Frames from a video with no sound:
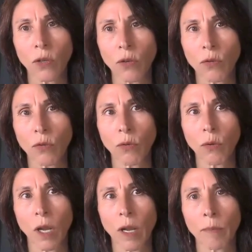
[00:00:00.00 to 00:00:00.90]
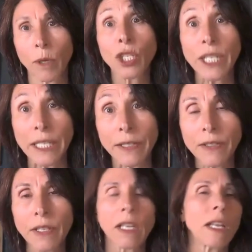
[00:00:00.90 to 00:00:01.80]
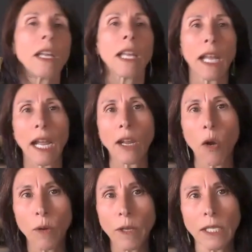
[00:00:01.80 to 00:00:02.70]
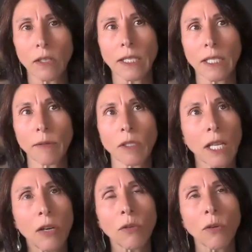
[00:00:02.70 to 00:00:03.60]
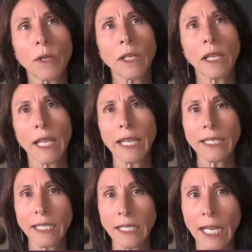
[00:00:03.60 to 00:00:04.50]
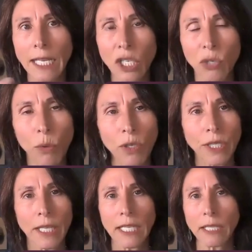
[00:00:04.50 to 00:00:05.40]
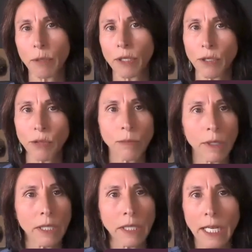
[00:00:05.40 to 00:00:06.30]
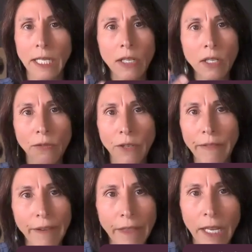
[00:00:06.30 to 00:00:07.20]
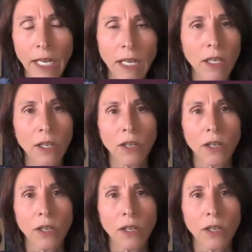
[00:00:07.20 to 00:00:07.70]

you purchase, I always tell customers, they see 10-year warranty, they just presume it's 10 years for everything,